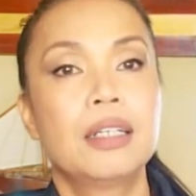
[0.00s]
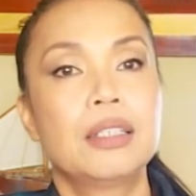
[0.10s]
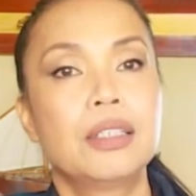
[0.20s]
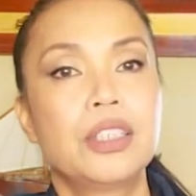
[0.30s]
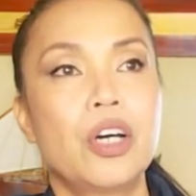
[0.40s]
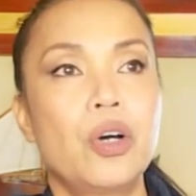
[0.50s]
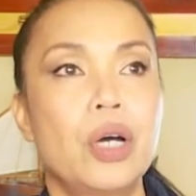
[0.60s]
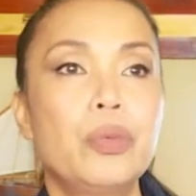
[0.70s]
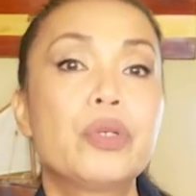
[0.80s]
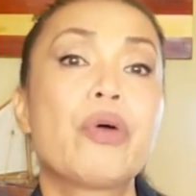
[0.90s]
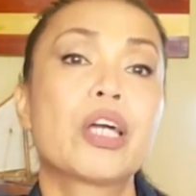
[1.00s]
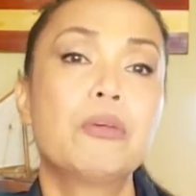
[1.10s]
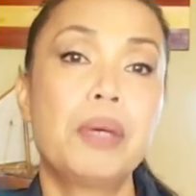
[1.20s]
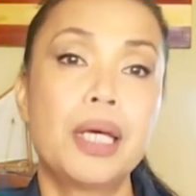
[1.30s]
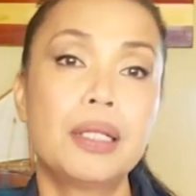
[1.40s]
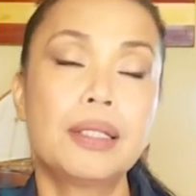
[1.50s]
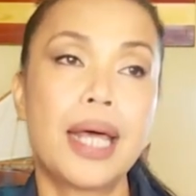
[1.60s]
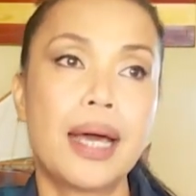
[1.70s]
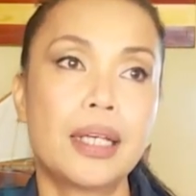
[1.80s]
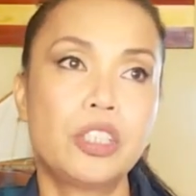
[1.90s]
So I would recommend
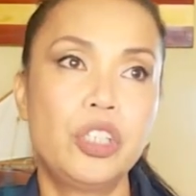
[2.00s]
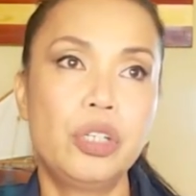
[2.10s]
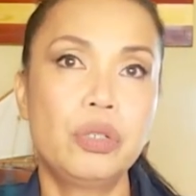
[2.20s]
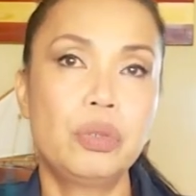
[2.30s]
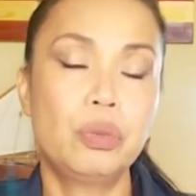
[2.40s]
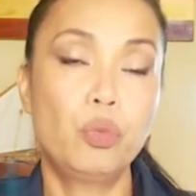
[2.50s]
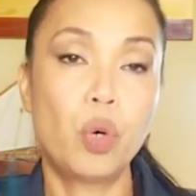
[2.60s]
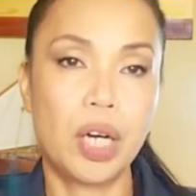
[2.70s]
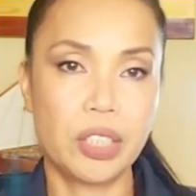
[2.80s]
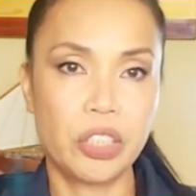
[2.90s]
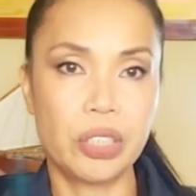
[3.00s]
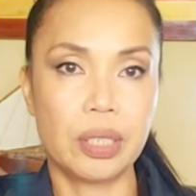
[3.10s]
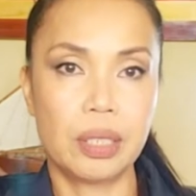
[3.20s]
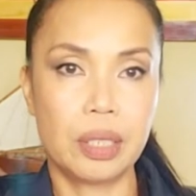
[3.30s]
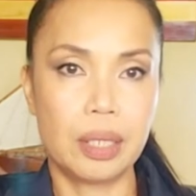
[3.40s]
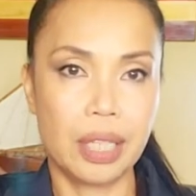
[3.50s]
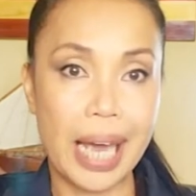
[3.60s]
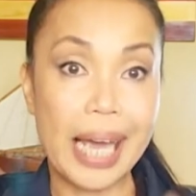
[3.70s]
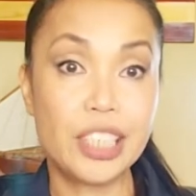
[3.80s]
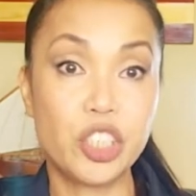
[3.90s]
that you watch
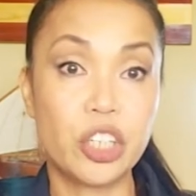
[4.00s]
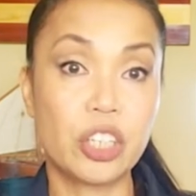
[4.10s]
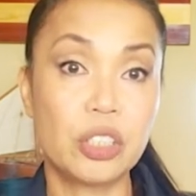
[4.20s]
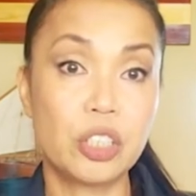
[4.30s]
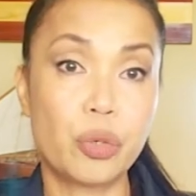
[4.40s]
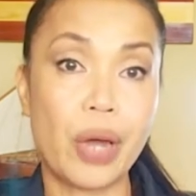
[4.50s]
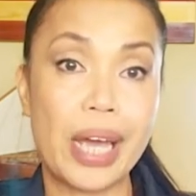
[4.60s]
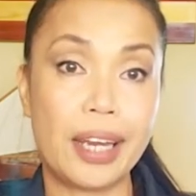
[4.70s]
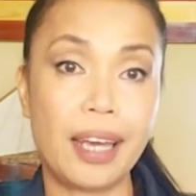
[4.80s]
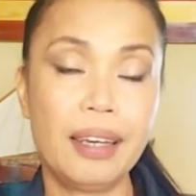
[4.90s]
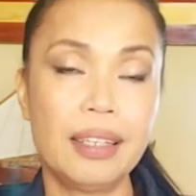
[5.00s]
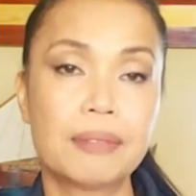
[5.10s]
Gage Girl Training.